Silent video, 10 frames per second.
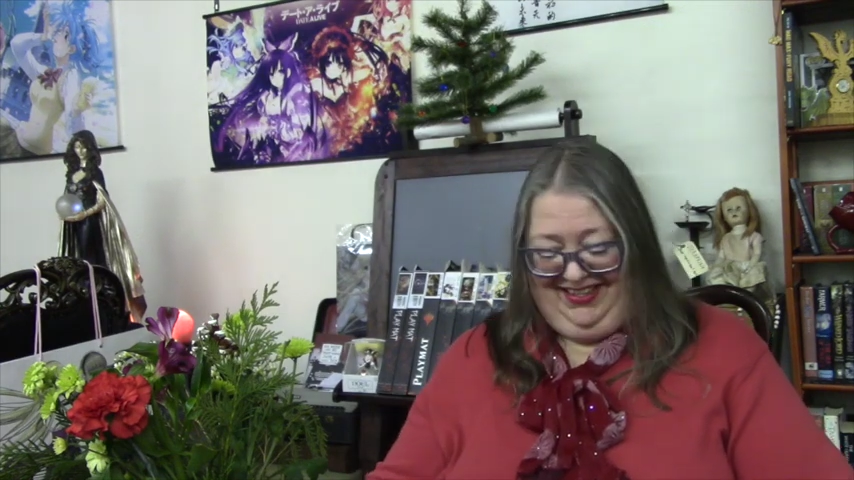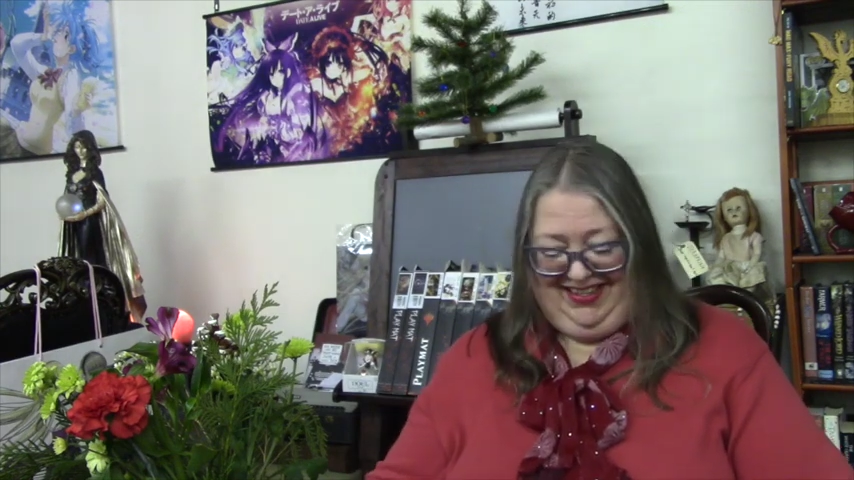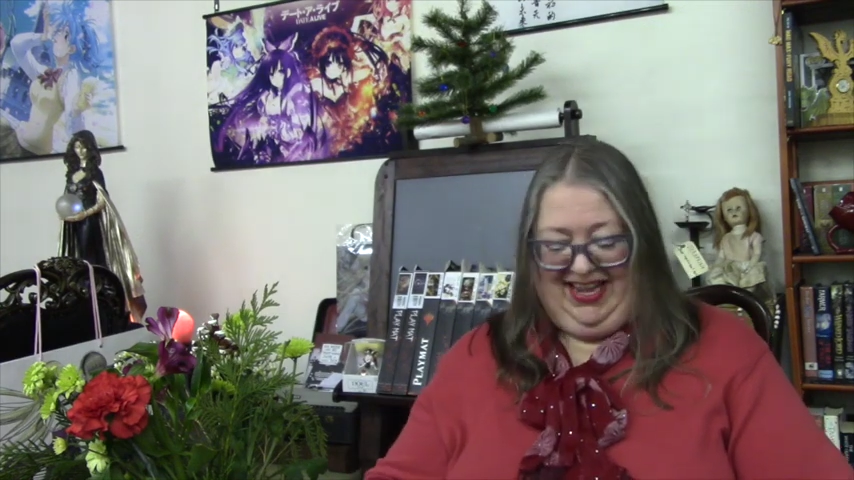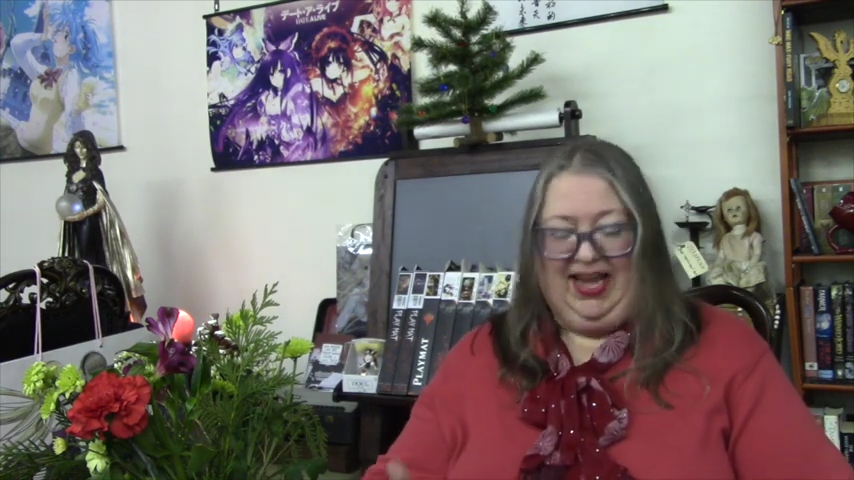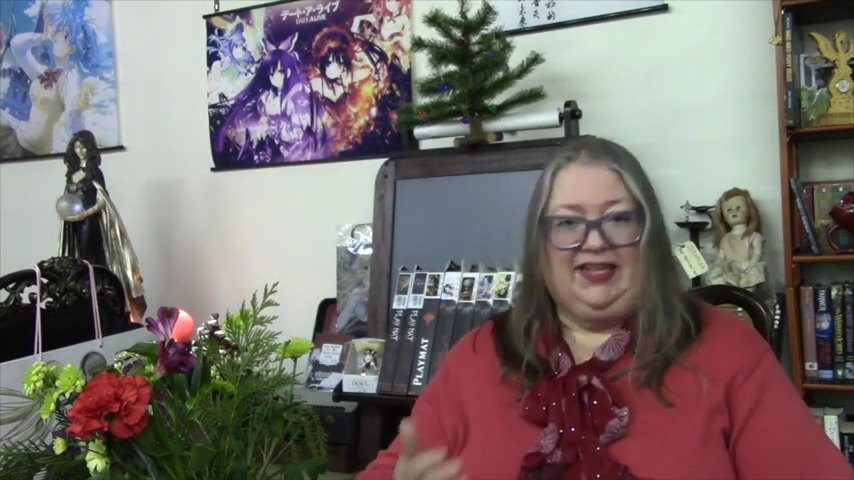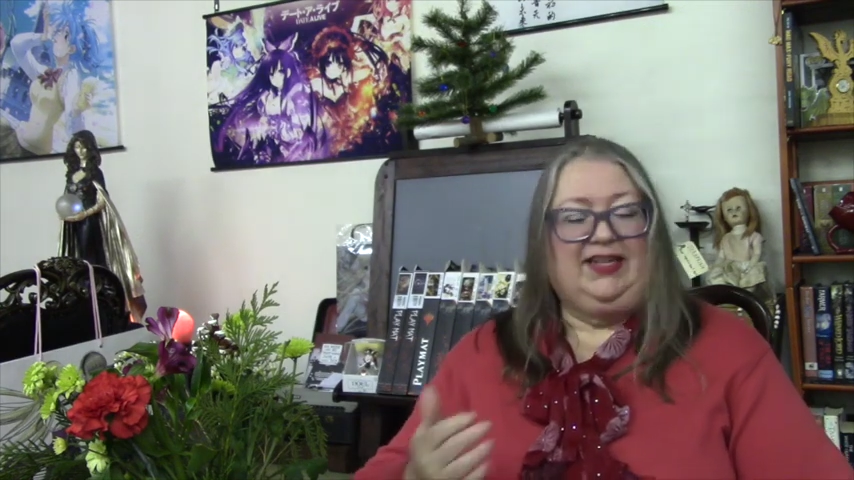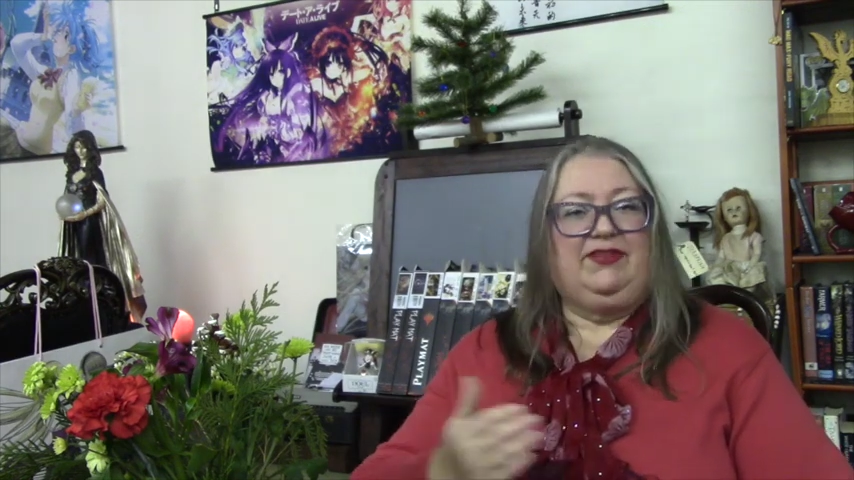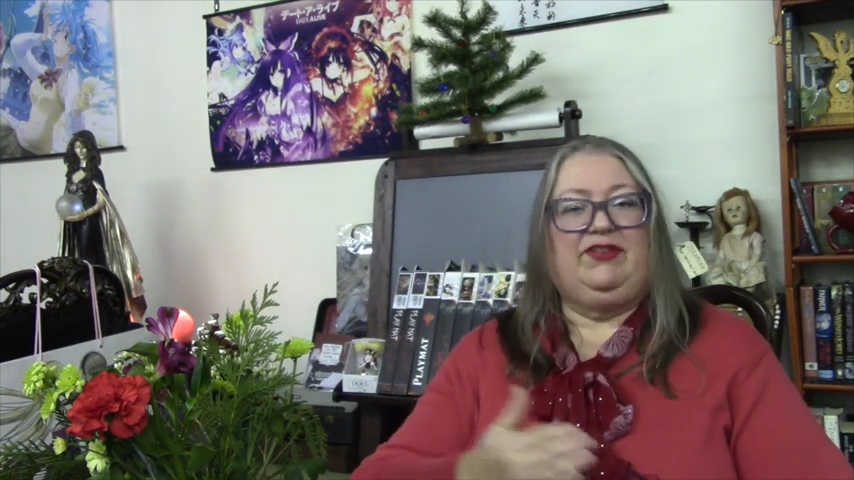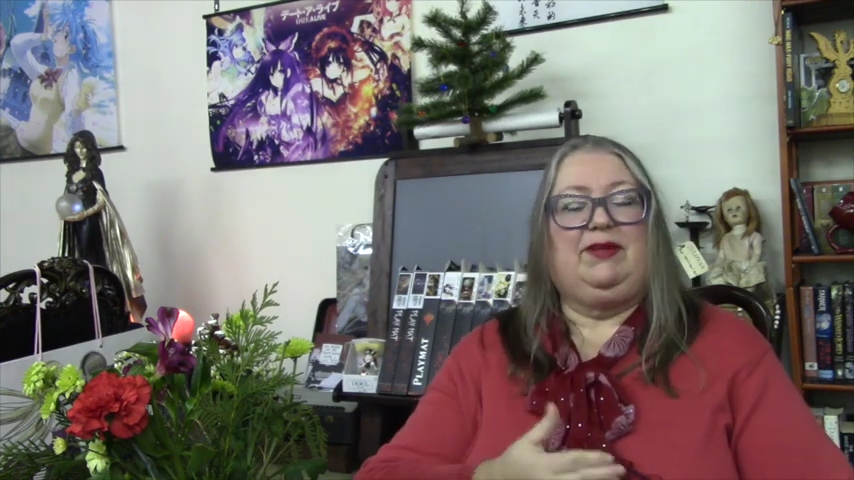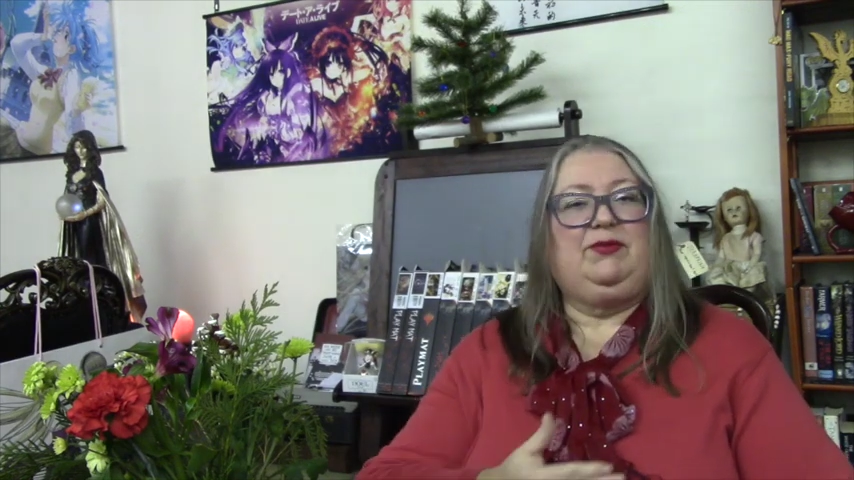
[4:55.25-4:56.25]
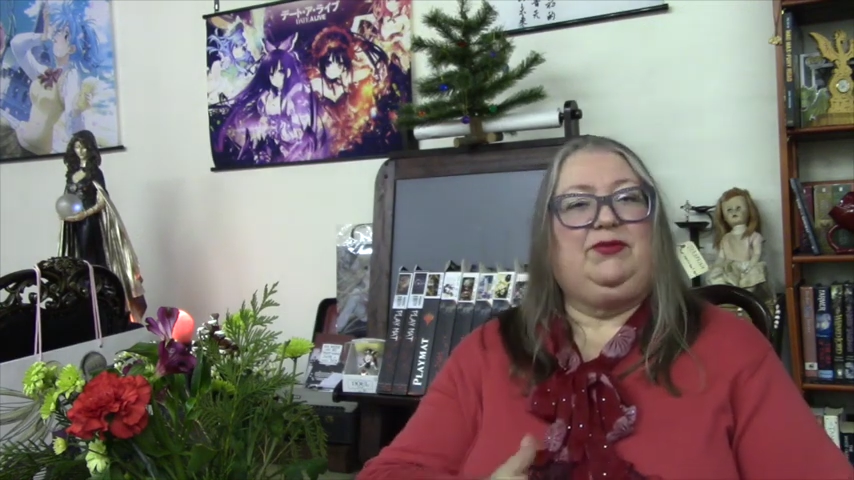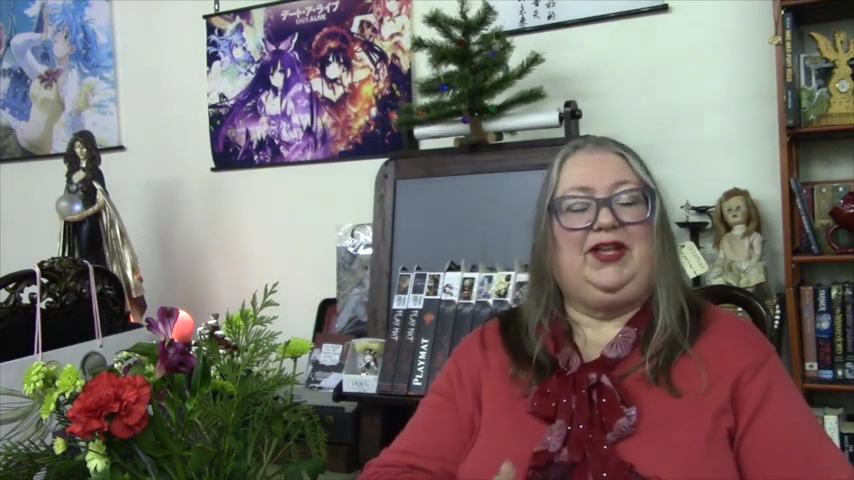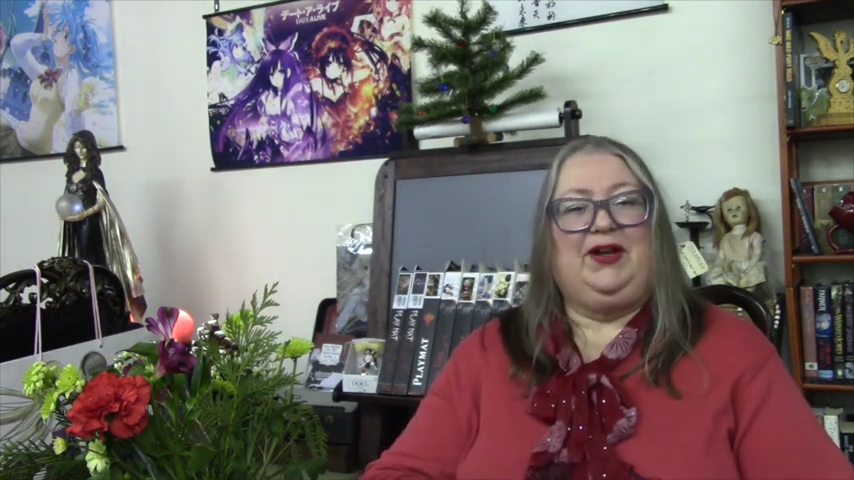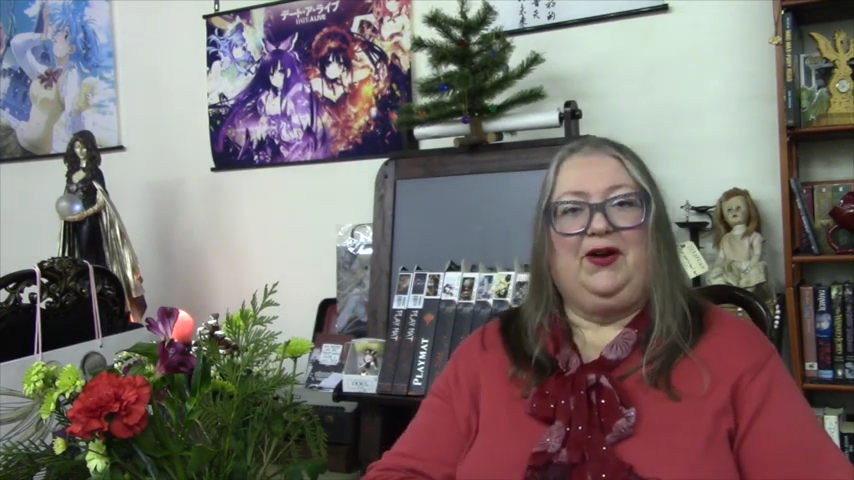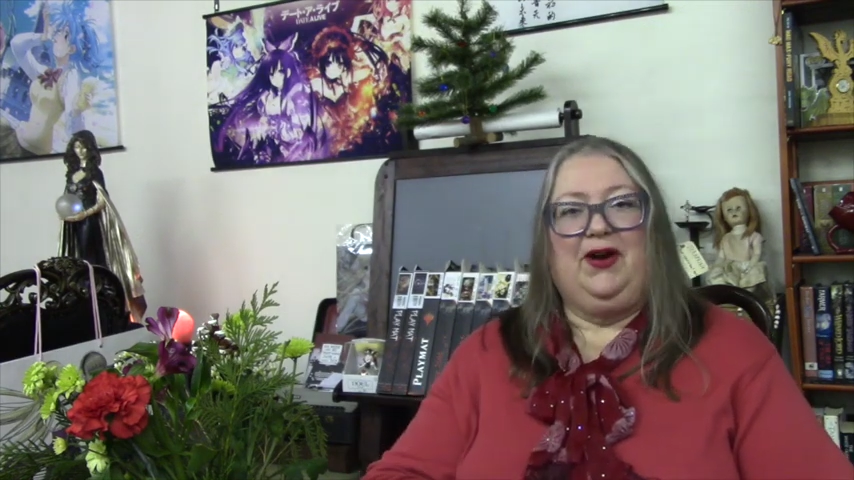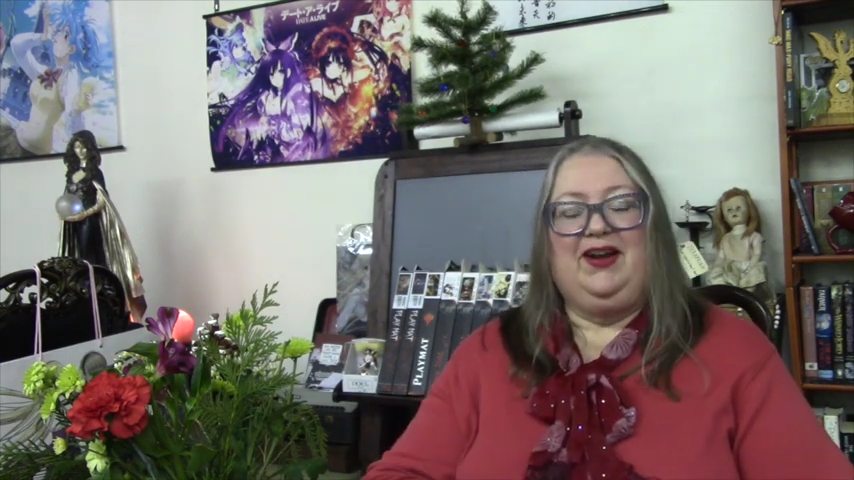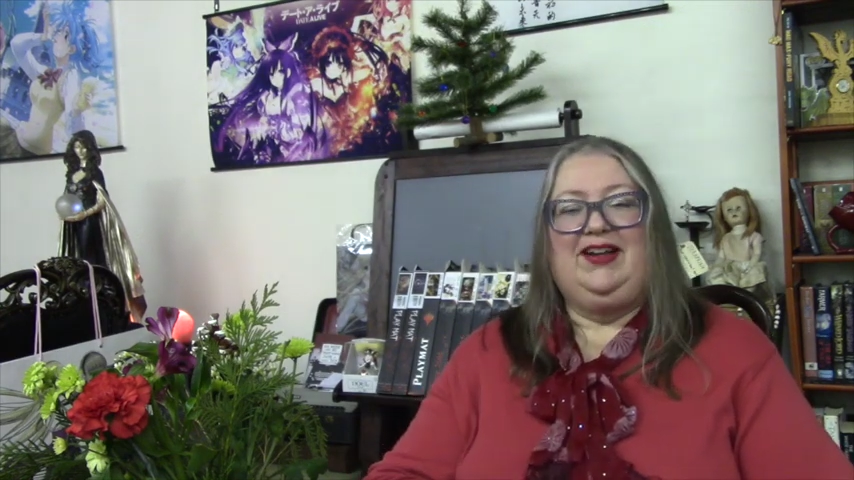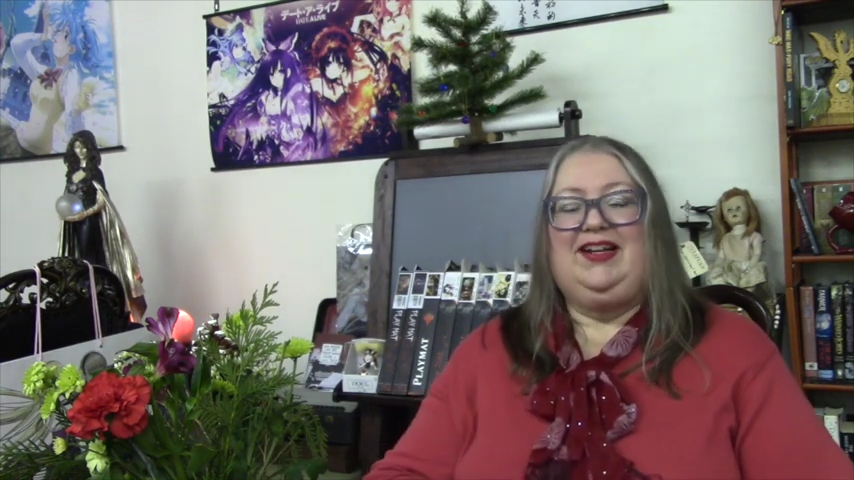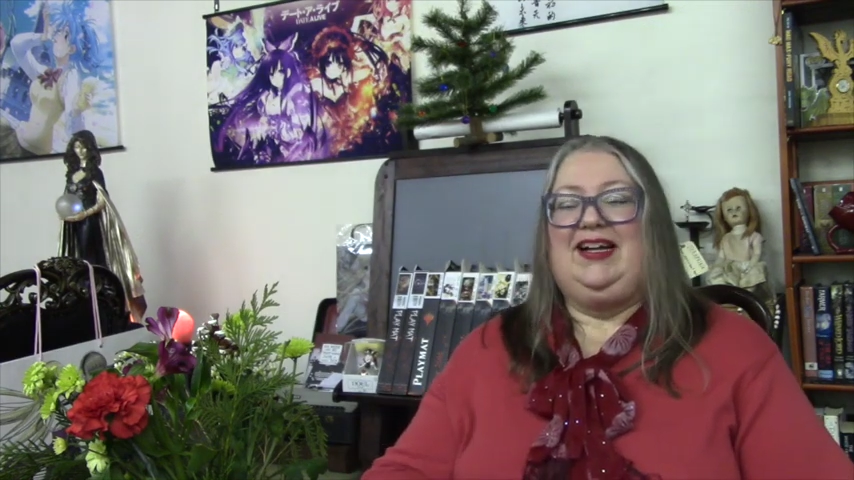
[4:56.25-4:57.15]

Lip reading: They hadn't given up who they are